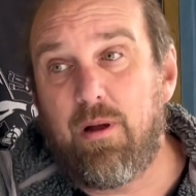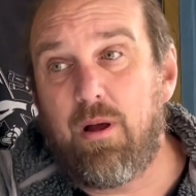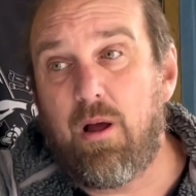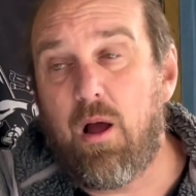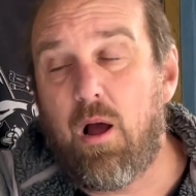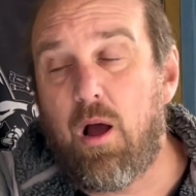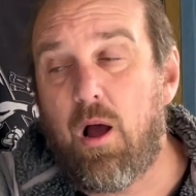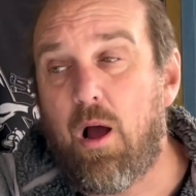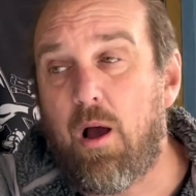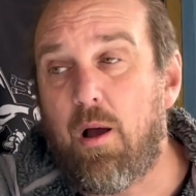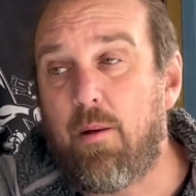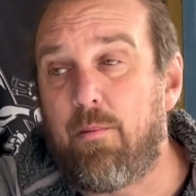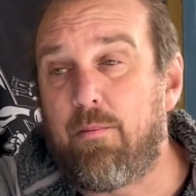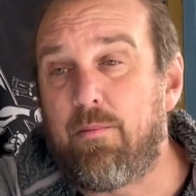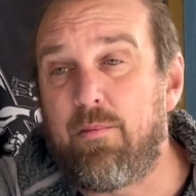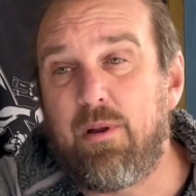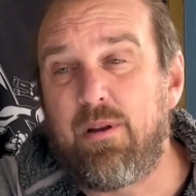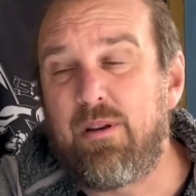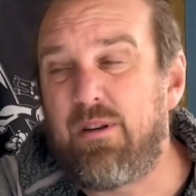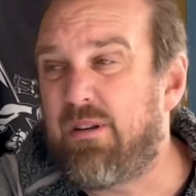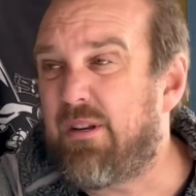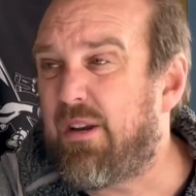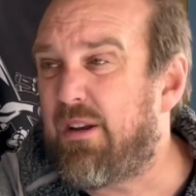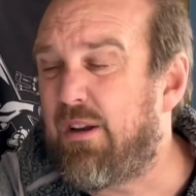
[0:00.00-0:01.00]
Um,
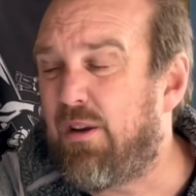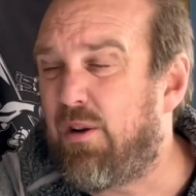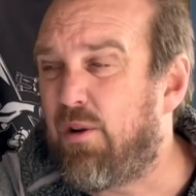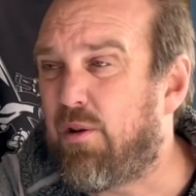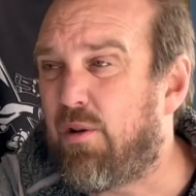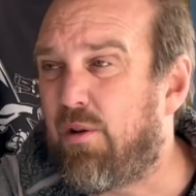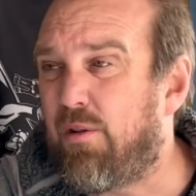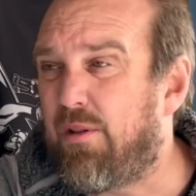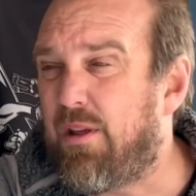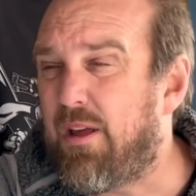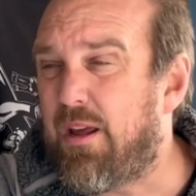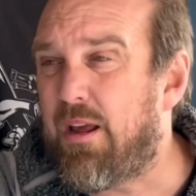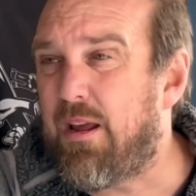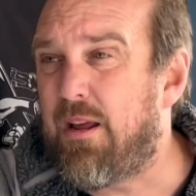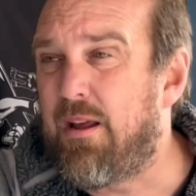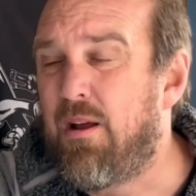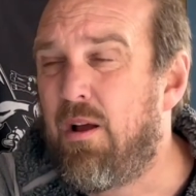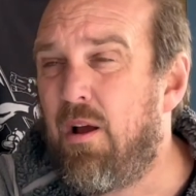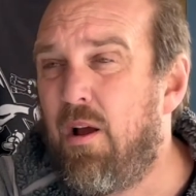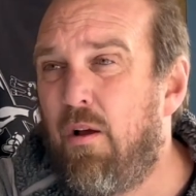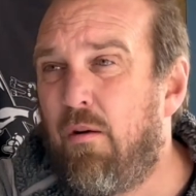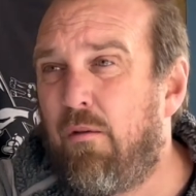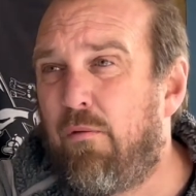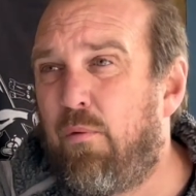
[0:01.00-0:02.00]
and so you look at the
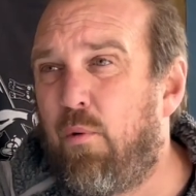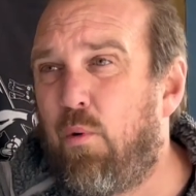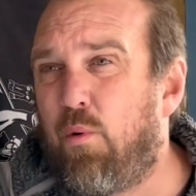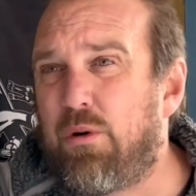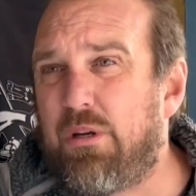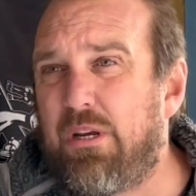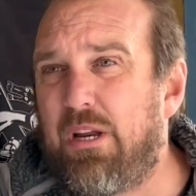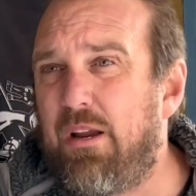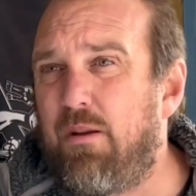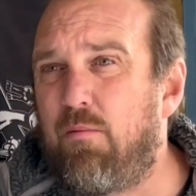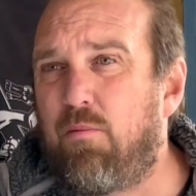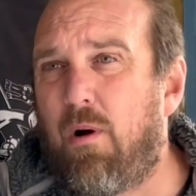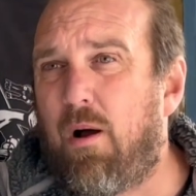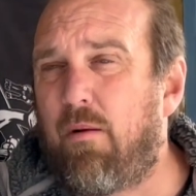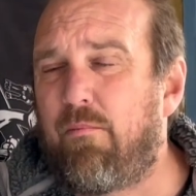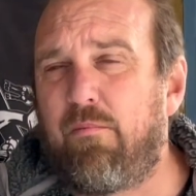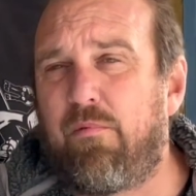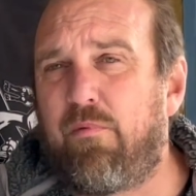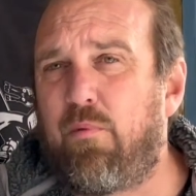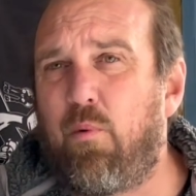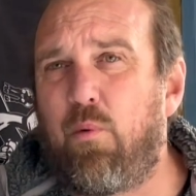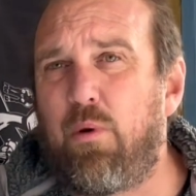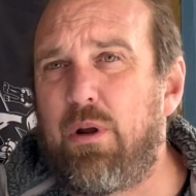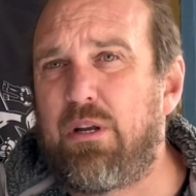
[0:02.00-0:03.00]
forty-one,
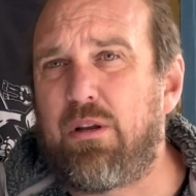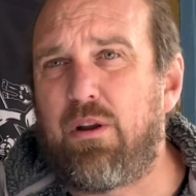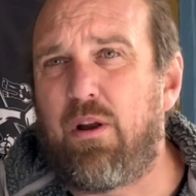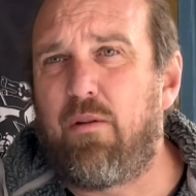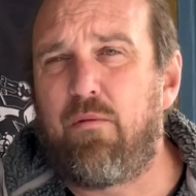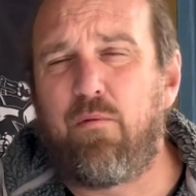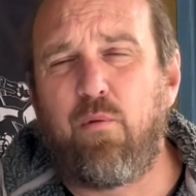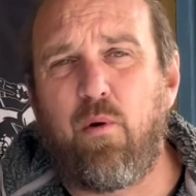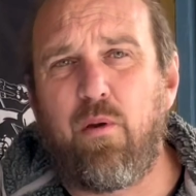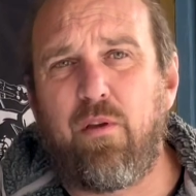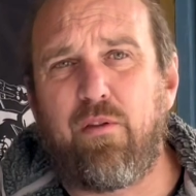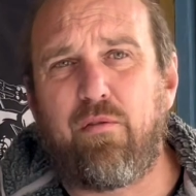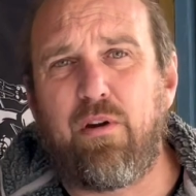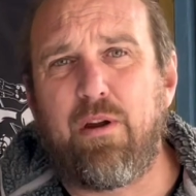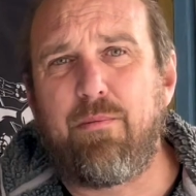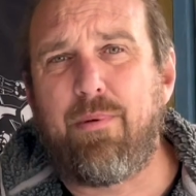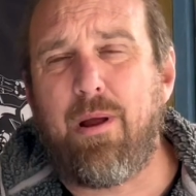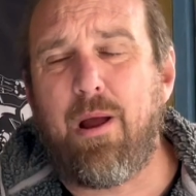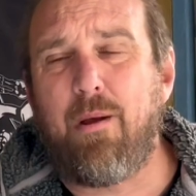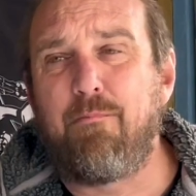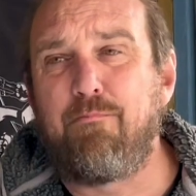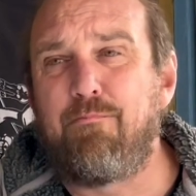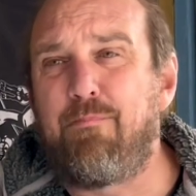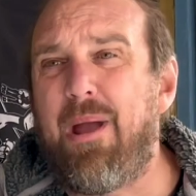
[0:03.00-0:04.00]
forty-two, forty-three
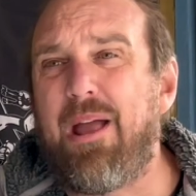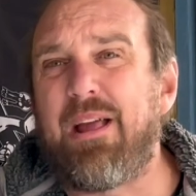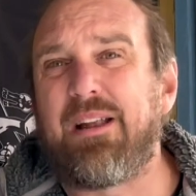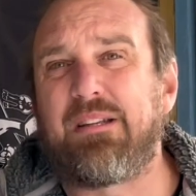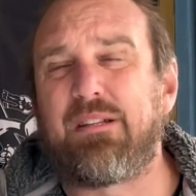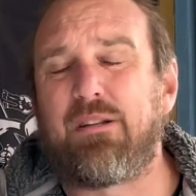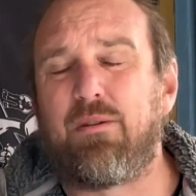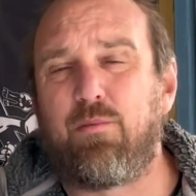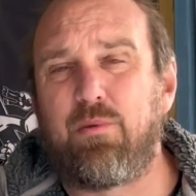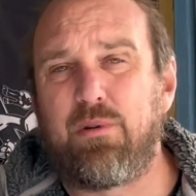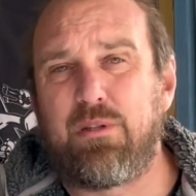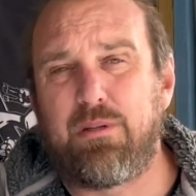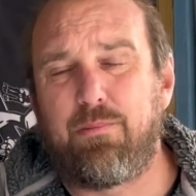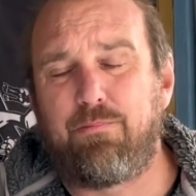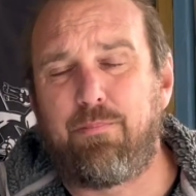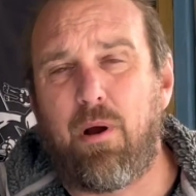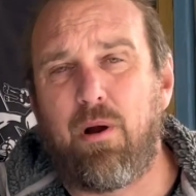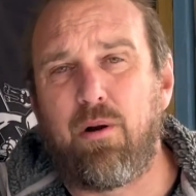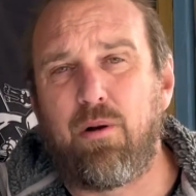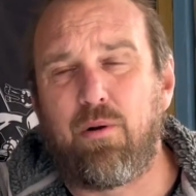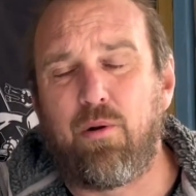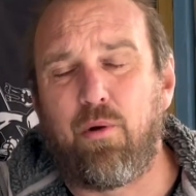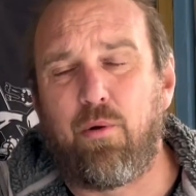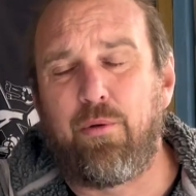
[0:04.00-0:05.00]
pound mess that was the
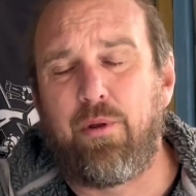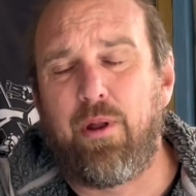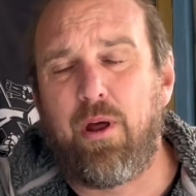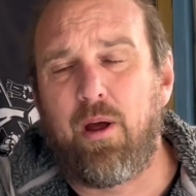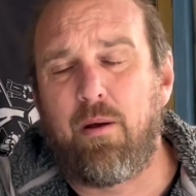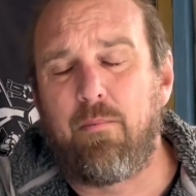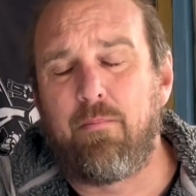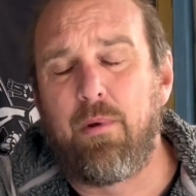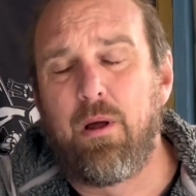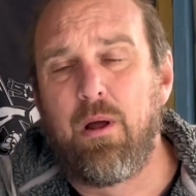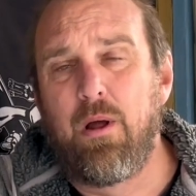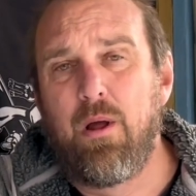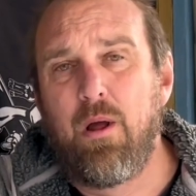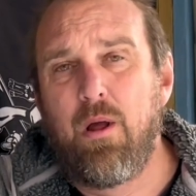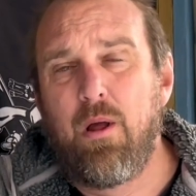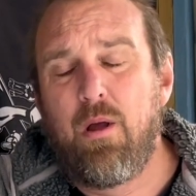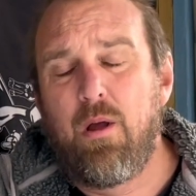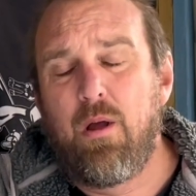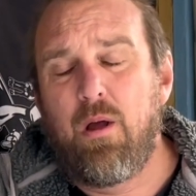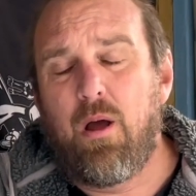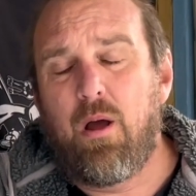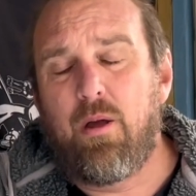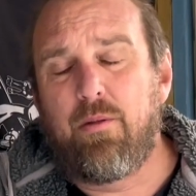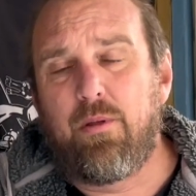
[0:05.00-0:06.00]
Punk on um,
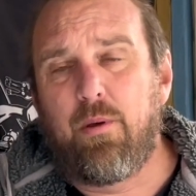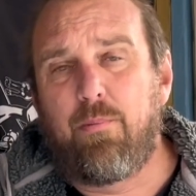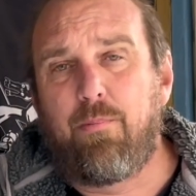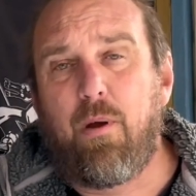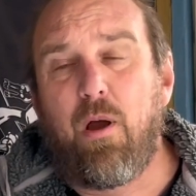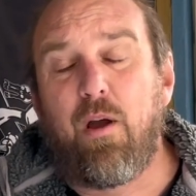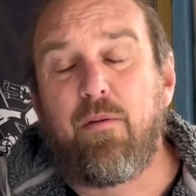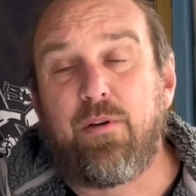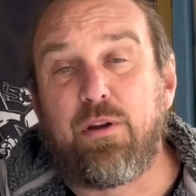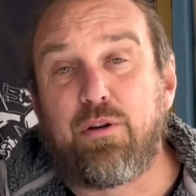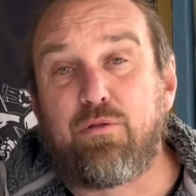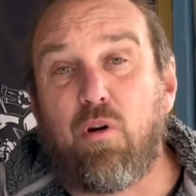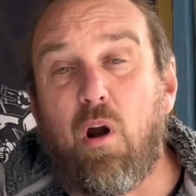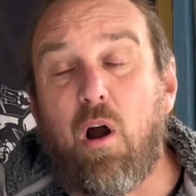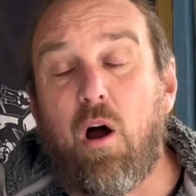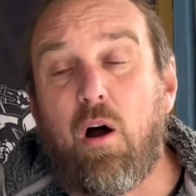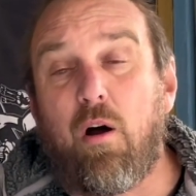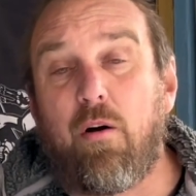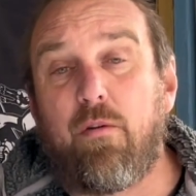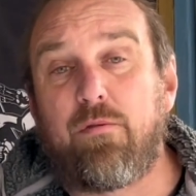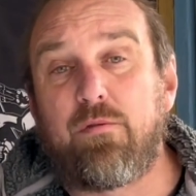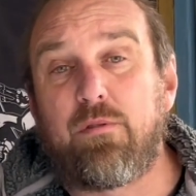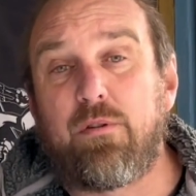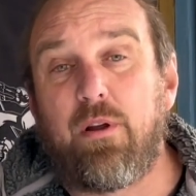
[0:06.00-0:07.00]
the Perfect
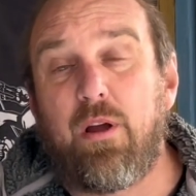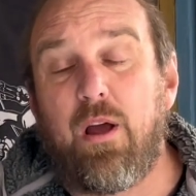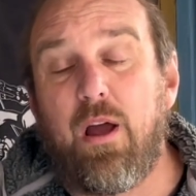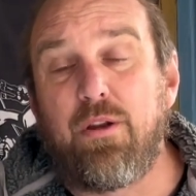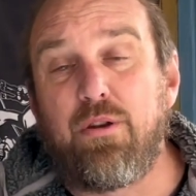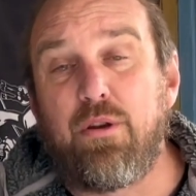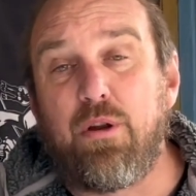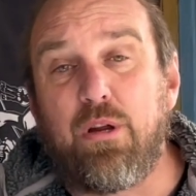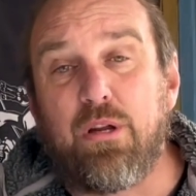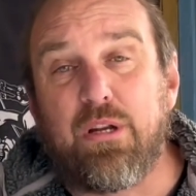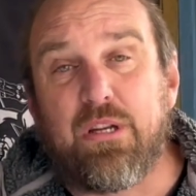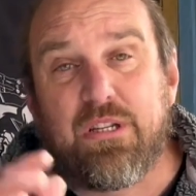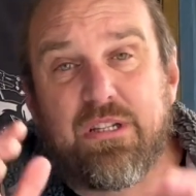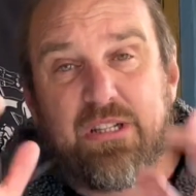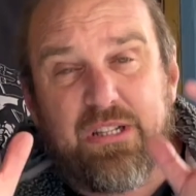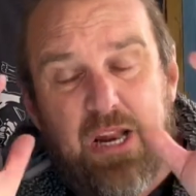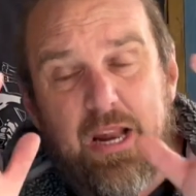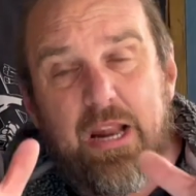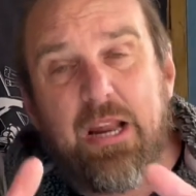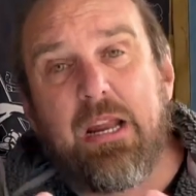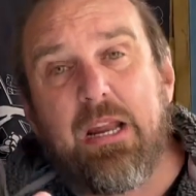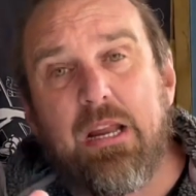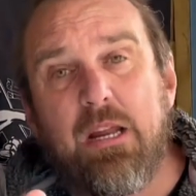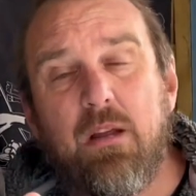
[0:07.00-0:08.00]
Draft, and you can
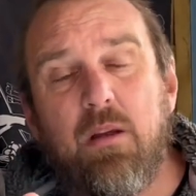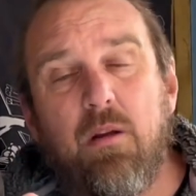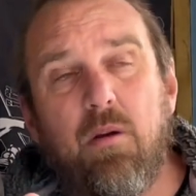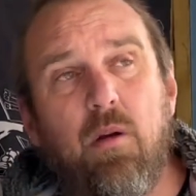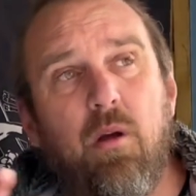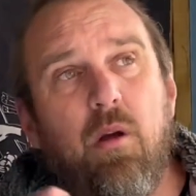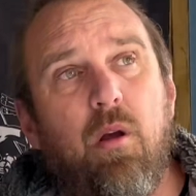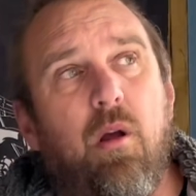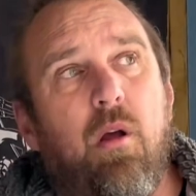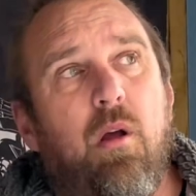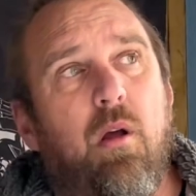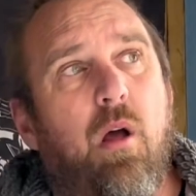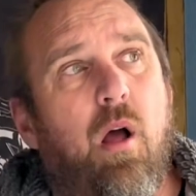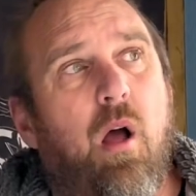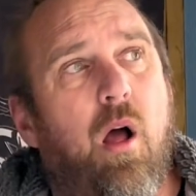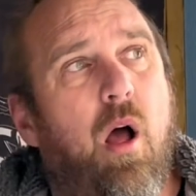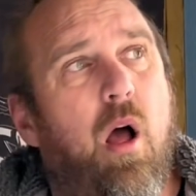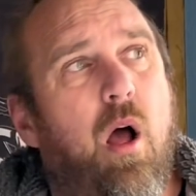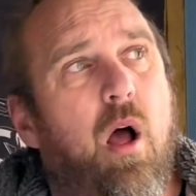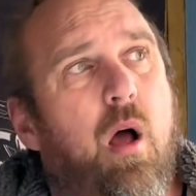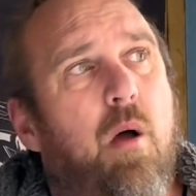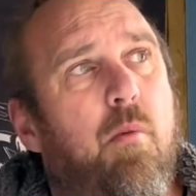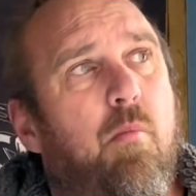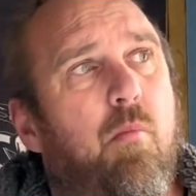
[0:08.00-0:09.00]
see
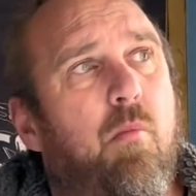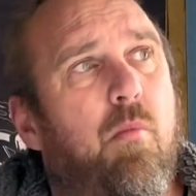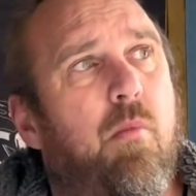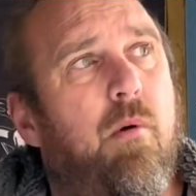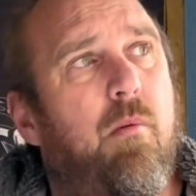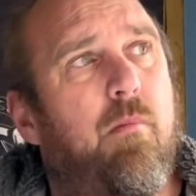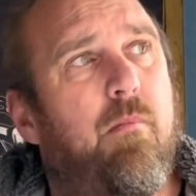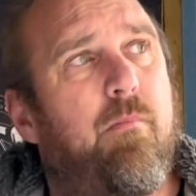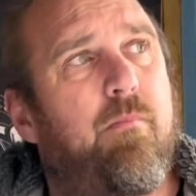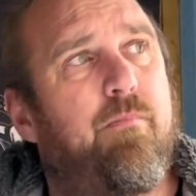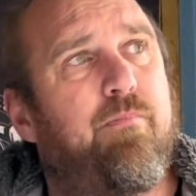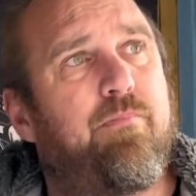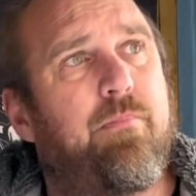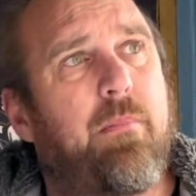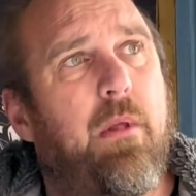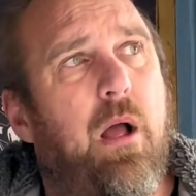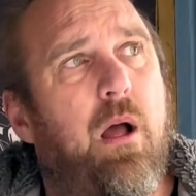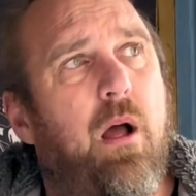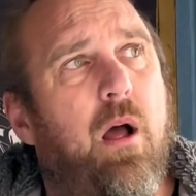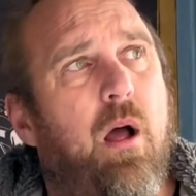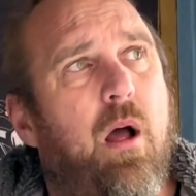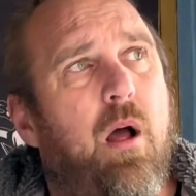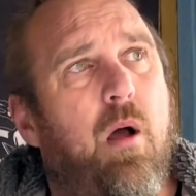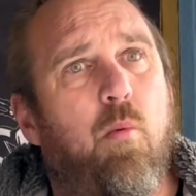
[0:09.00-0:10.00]
um,
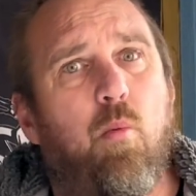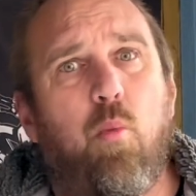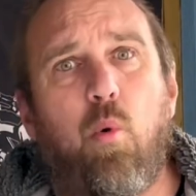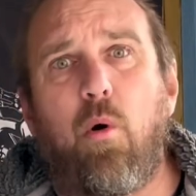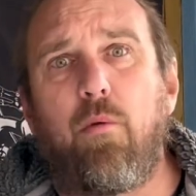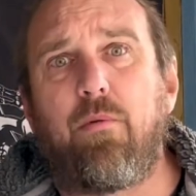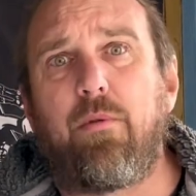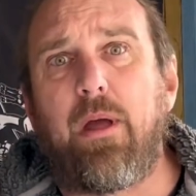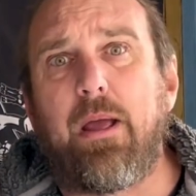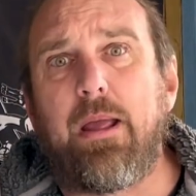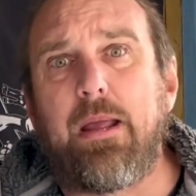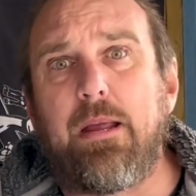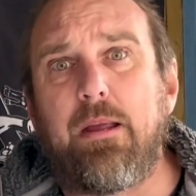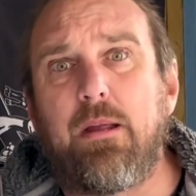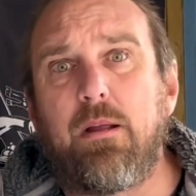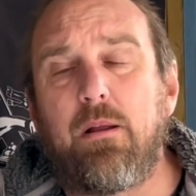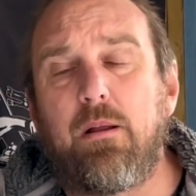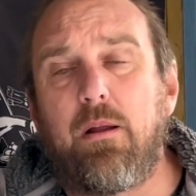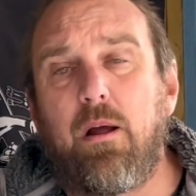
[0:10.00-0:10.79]
uh, what they